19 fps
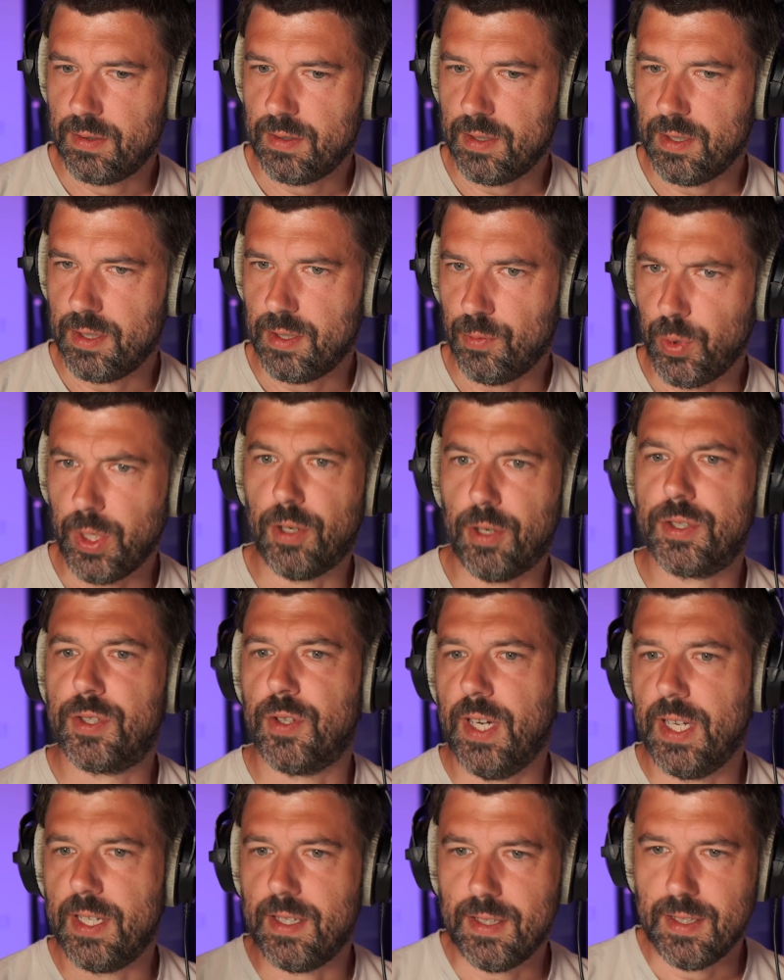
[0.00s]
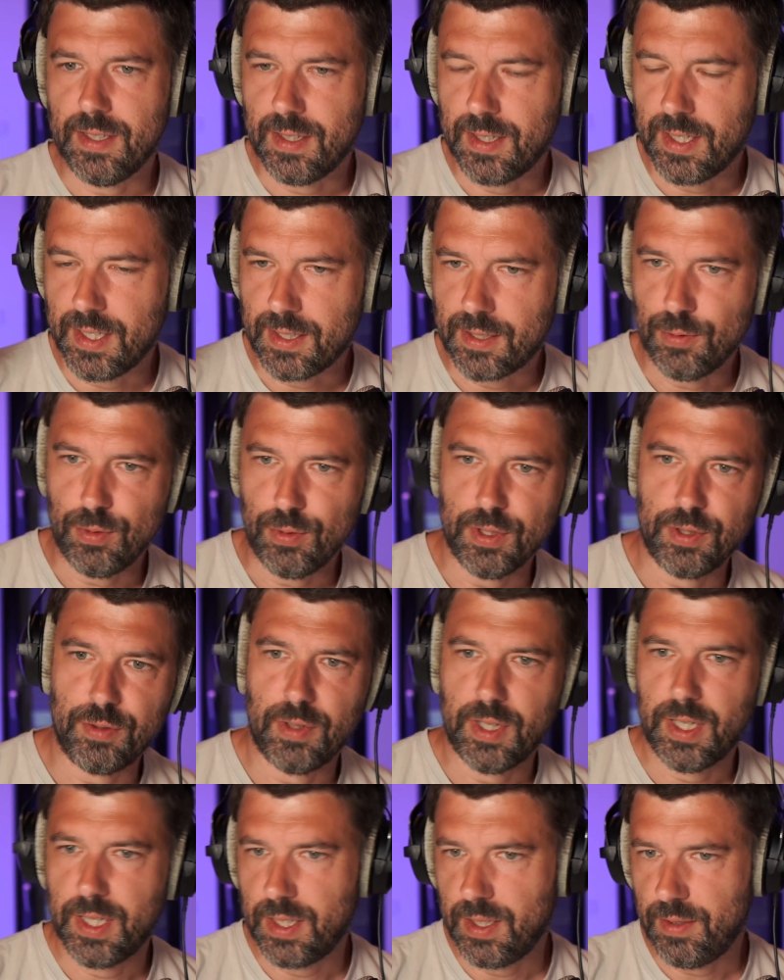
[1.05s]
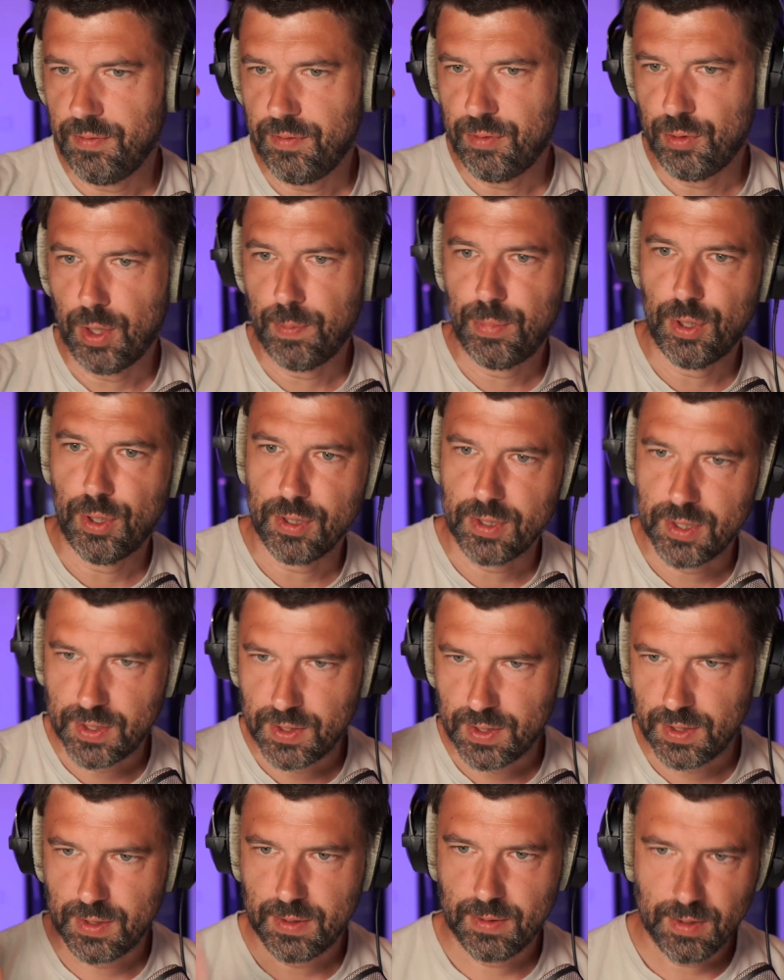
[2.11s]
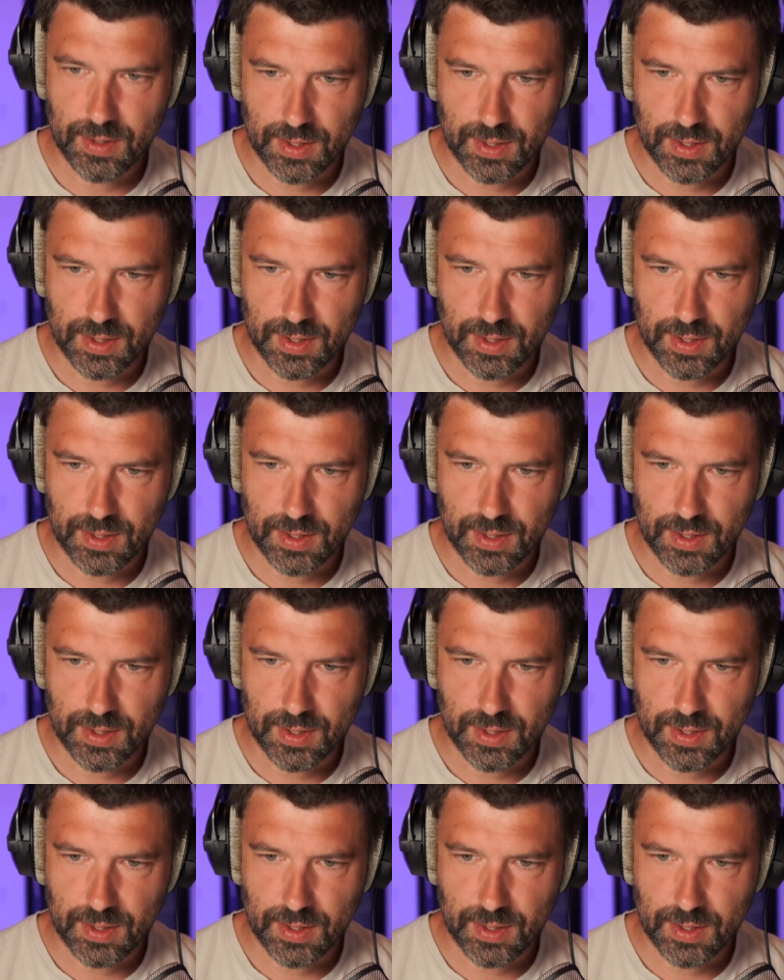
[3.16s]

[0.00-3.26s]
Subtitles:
We also had it in like Google Drive, Dropbox,